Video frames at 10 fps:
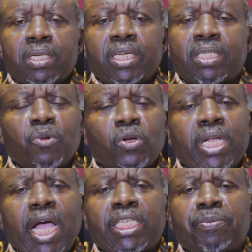This morning,
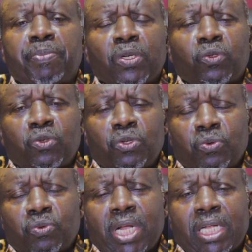I speak to
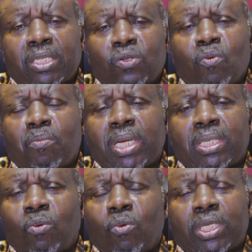you that no
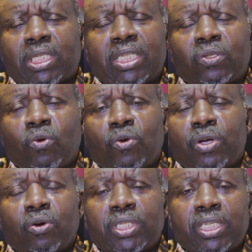matter what is going
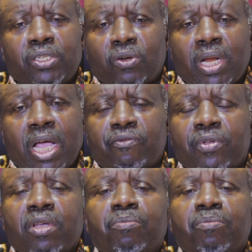on in your life,